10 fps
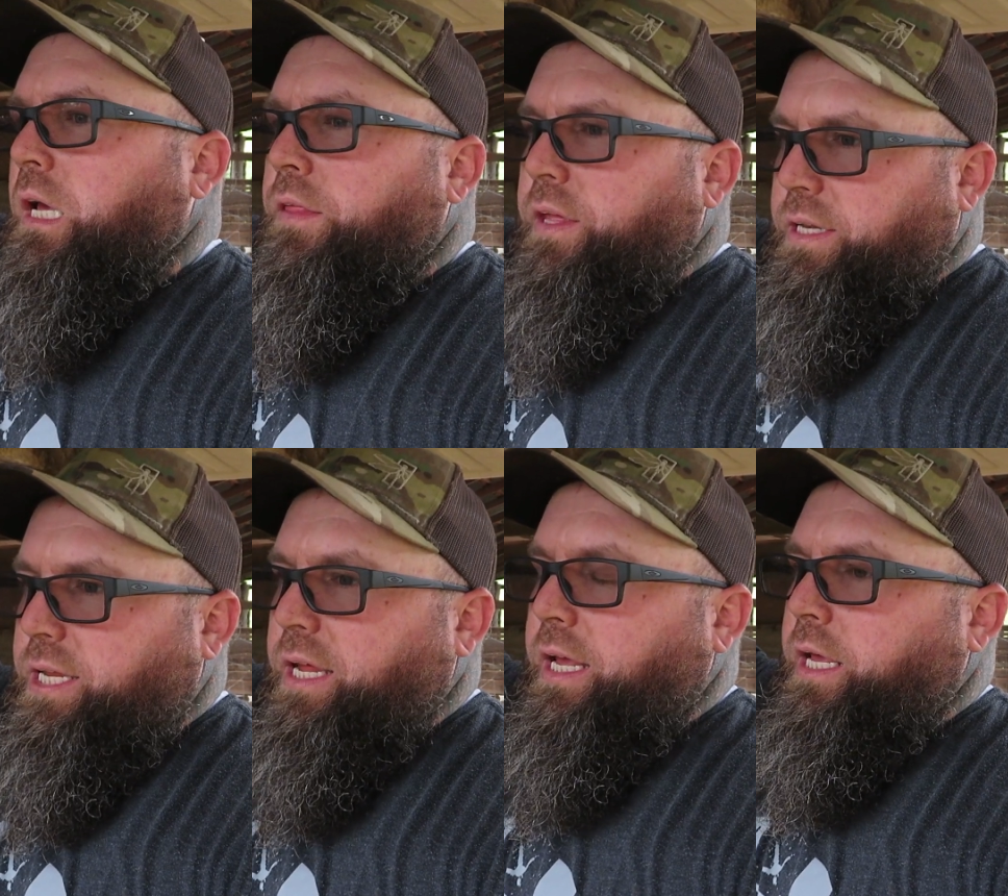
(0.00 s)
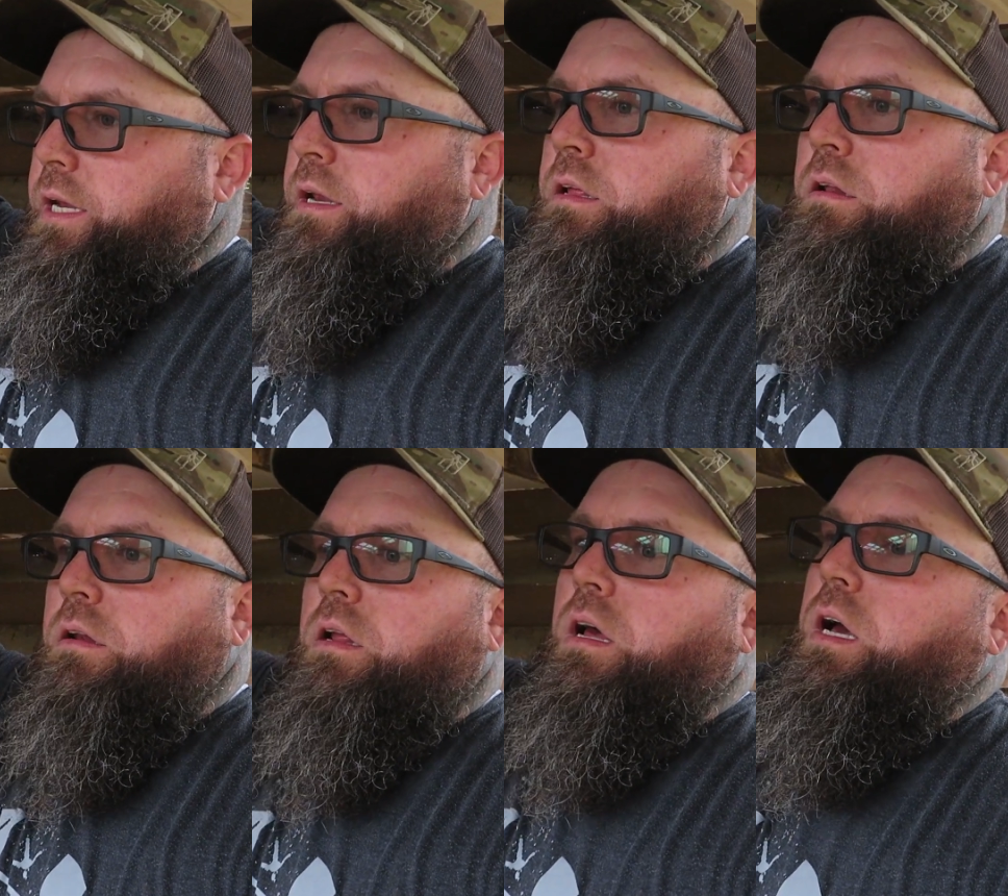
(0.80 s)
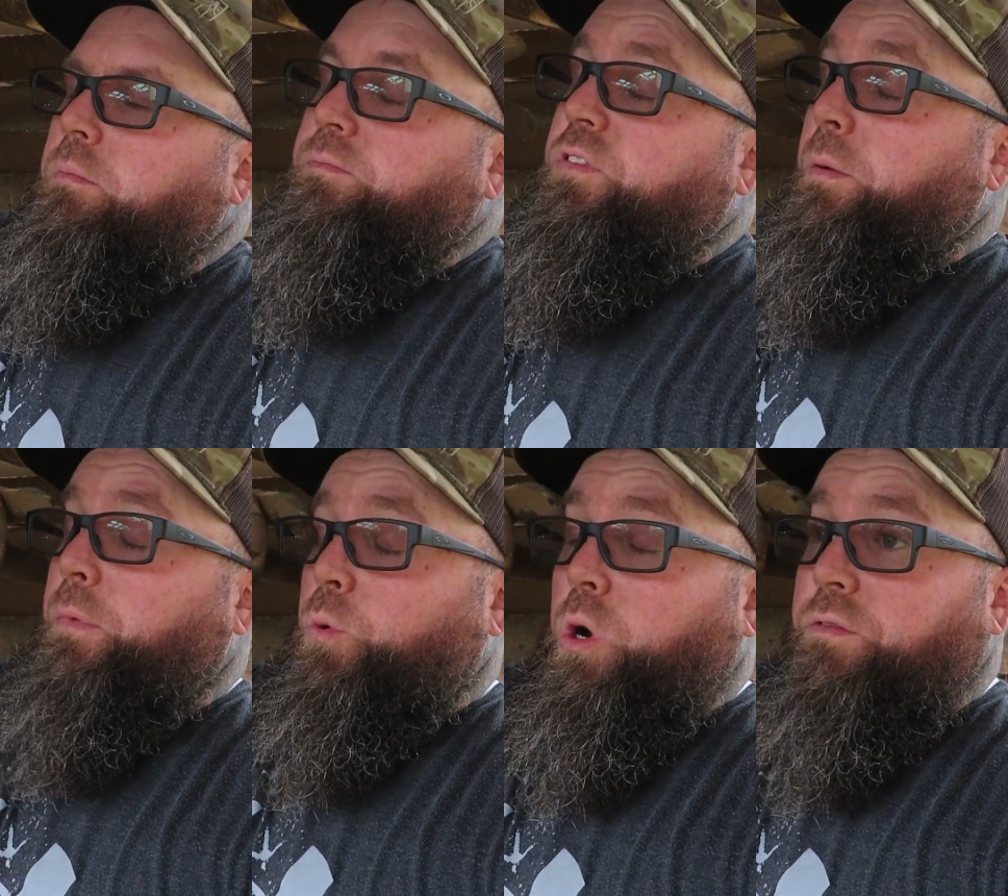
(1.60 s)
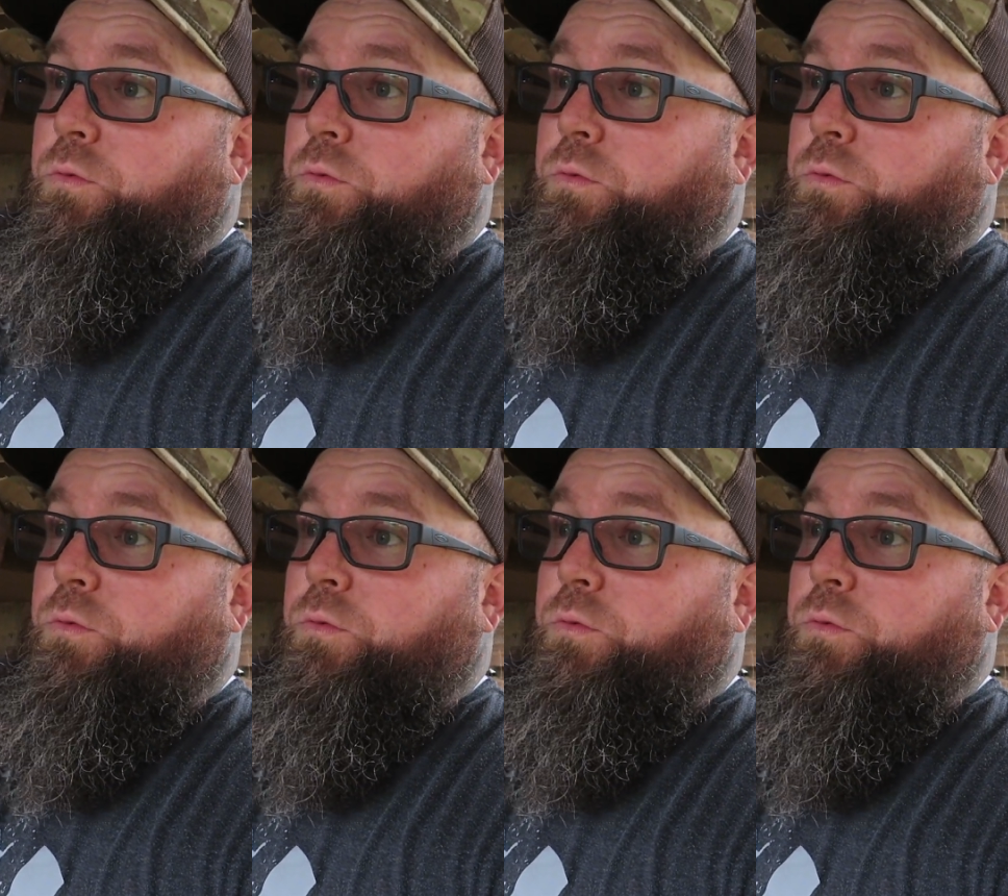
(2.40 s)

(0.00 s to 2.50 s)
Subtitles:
the tin from the roof